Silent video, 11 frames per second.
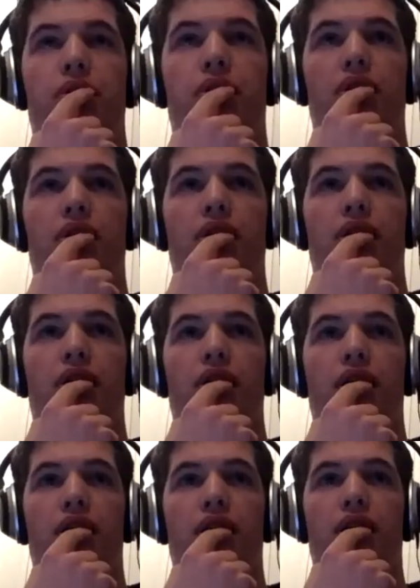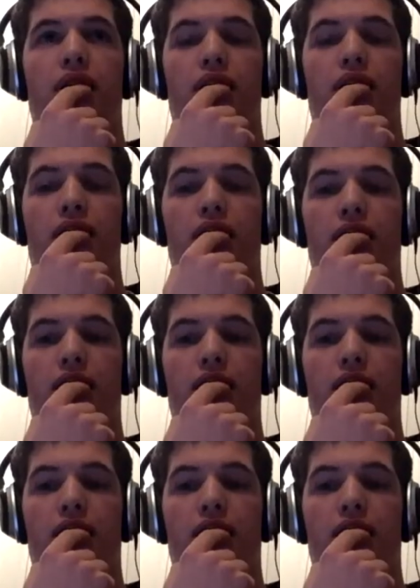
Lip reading: (silence)